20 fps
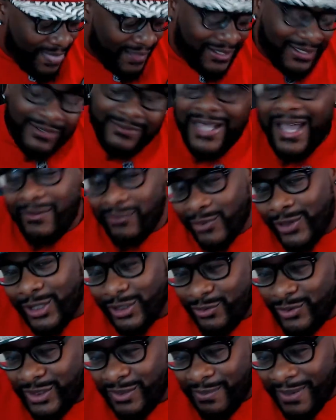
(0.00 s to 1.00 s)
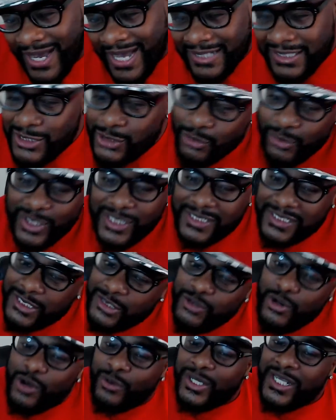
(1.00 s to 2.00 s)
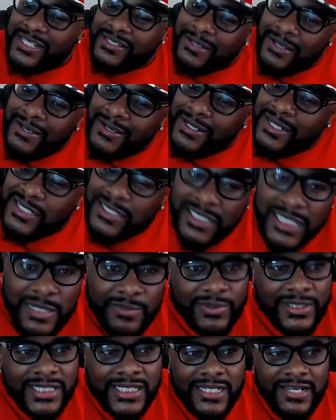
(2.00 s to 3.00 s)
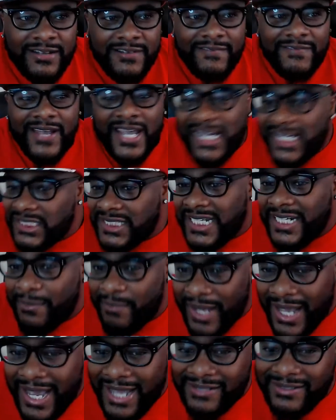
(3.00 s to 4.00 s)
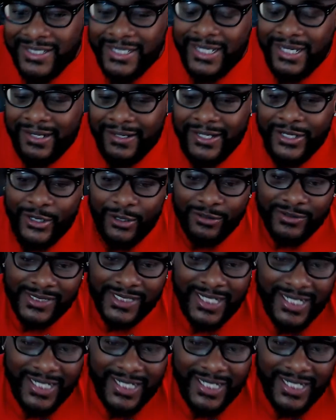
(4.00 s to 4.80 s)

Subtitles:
Not really bad. This story is, this Sleepless in Vegas ain't a bad thing. You know what I'm saying?